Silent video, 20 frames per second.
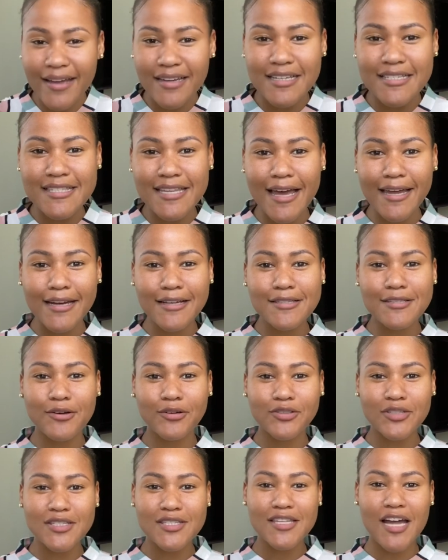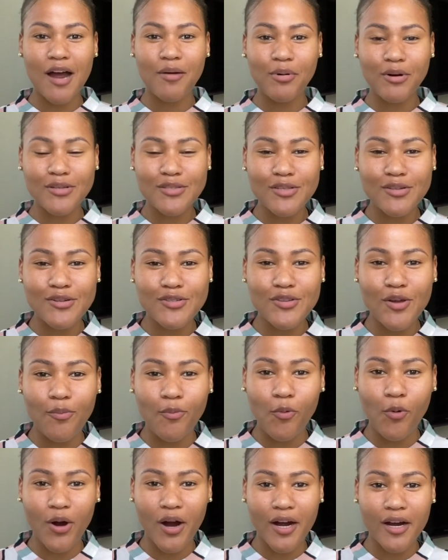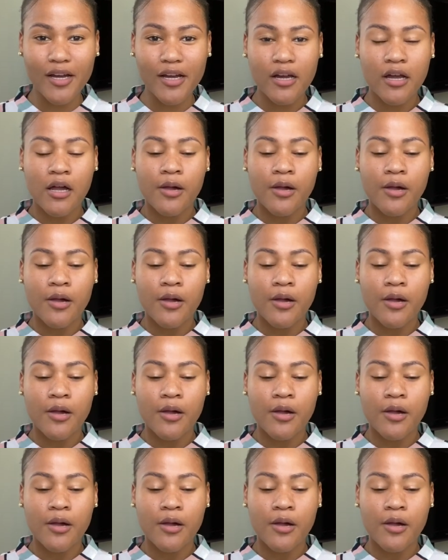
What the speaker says: decided to go to Starbucks to do some work.